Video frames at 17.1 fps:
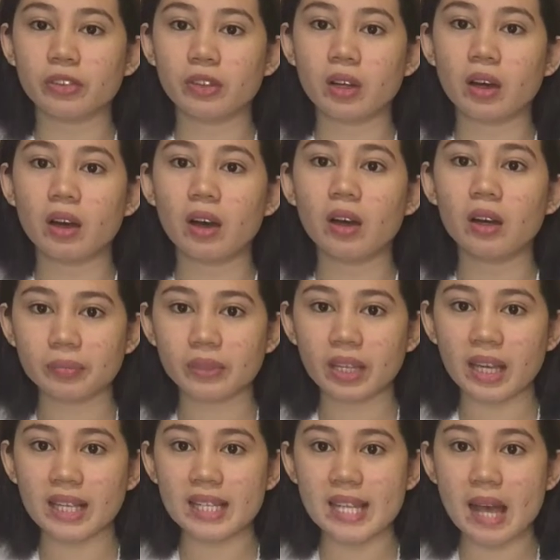the
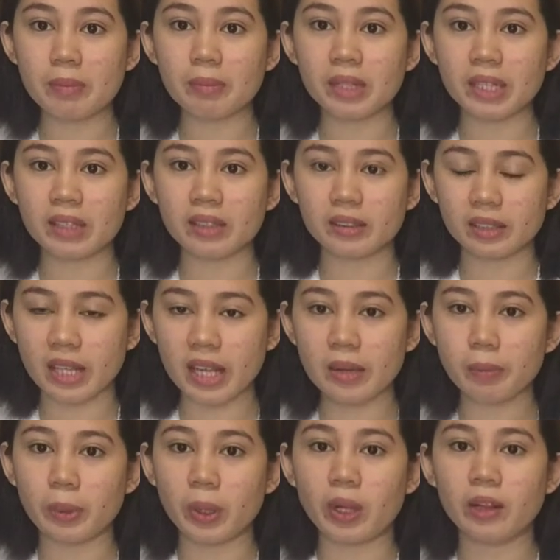examining
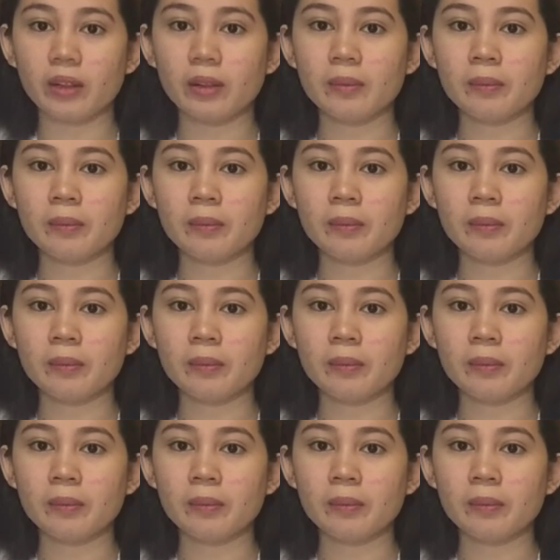table.